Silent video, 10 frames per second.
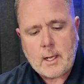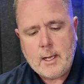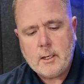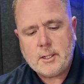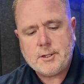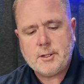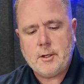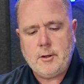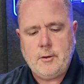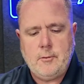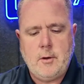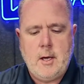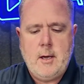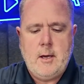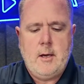And let's show you
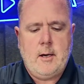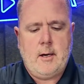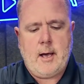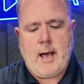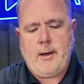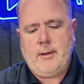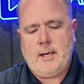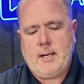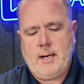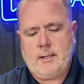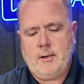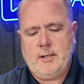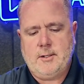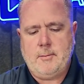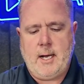how the connector
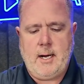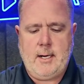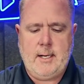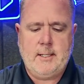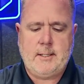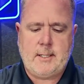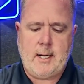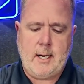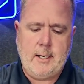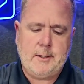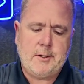is made inside.